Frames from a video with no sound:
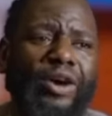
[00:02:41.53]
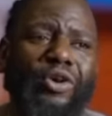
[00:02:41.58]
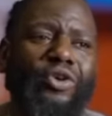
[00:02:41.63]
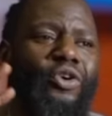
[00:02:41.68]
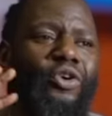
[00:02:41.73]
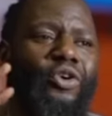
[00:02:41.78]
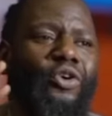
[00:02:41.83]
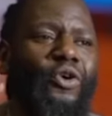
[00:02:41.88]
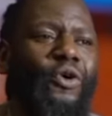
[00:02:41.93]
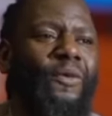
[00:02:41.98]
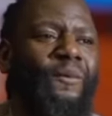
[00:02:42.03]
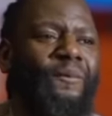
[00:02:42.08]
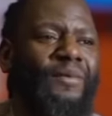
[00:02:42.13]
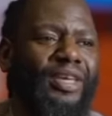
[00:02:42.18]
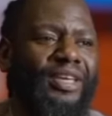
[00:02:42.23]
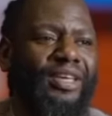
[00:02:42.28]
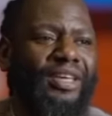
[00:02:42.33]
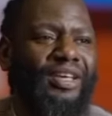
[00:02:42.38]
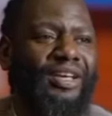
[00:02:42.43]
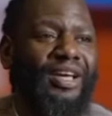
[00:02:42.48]
Now God call
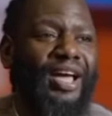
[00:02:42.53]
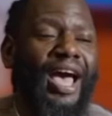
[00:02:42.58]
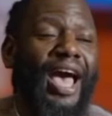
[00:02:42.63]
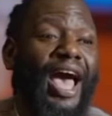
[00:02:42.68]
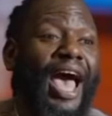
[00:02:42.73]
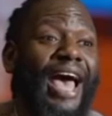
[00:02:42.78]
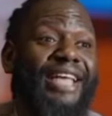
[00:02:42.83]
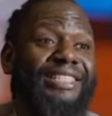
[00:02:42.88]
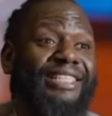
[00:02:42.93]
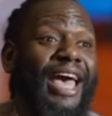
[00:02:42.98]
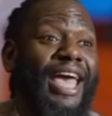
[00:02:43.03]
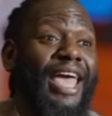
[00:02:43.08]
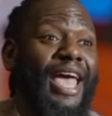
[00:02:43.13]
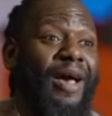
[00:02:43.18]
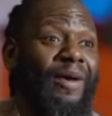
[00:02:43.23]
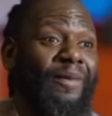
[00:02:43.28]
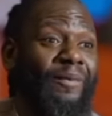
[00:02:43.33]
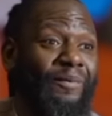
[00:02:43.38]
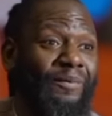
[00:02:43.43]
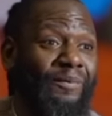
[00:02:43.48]
me as I
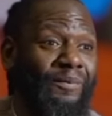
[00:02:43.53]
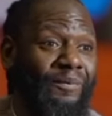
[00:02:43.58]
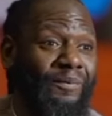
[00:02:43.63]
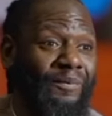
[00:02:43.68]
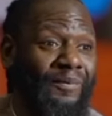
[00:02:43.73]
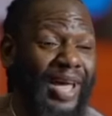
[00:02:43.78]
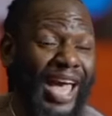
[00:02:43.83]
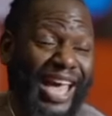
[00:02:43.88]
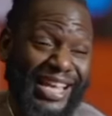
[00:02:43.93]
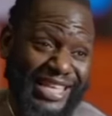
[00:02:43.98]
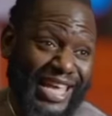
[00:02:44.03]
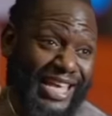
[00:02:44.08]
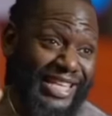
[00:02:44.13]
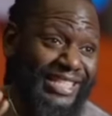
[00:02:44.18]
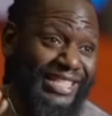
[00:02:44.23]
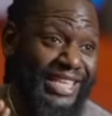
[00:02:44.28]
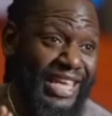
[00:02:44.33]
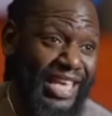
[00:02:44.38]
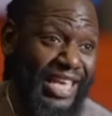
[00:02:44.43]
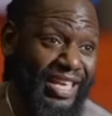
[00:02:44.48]
am, as I
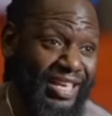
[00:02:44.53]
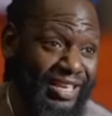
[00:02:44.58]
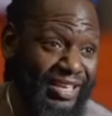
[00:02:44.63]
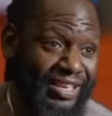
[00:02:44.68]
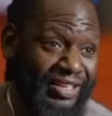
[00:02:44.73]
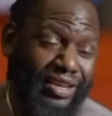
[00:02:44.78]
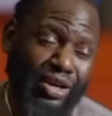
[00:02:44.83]
did.